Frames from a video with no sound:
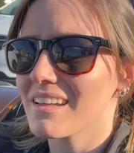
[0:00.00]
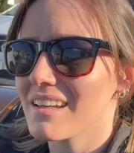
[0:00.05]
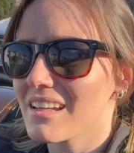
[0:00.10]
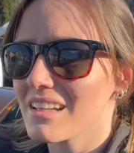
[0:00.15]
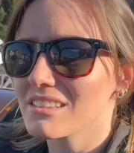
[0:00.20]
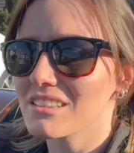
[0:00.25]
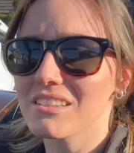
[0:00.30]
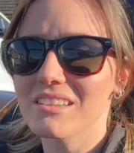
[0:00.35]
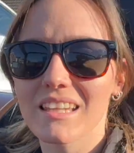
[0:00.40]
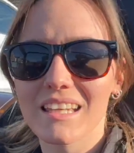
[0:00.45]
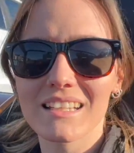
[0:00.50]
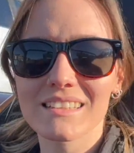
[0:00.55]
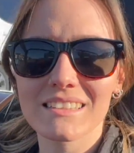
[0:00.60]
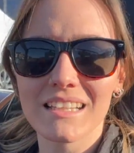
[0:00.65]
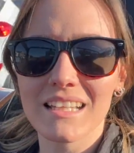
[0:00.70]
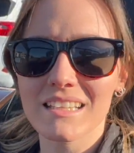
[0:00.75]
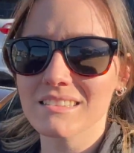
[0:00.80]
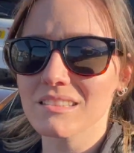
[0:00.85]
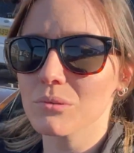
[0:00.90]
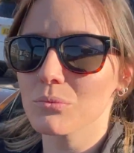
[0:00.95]
So this
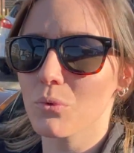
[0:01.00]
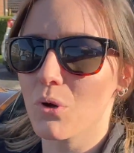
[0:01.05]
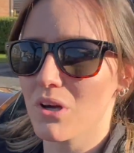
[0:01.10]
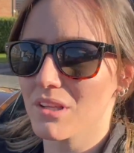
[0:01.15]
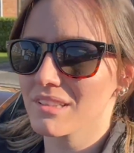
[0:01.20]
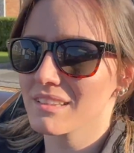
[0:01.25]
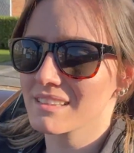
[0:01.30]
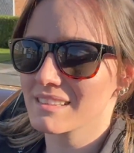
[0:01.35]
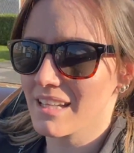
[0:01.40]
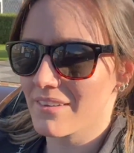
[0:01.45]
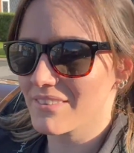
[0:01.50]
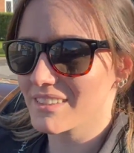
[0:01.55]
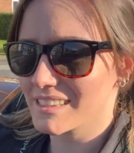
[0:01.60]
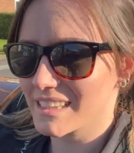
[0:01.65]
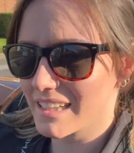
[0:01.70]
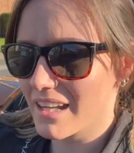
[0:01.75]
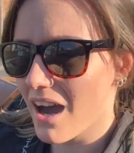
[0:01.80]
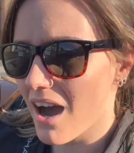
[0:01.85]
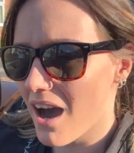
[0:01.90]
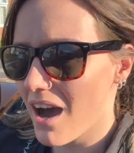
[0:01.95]
is the
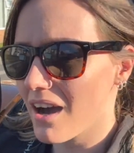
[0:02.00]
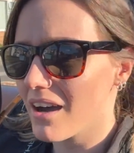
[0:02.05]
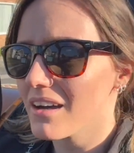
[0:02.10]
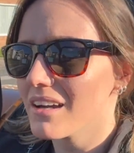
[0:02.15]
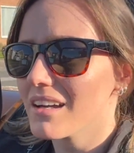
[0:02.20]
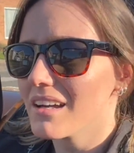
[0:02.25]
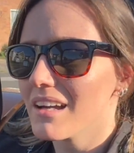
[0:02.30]
170R,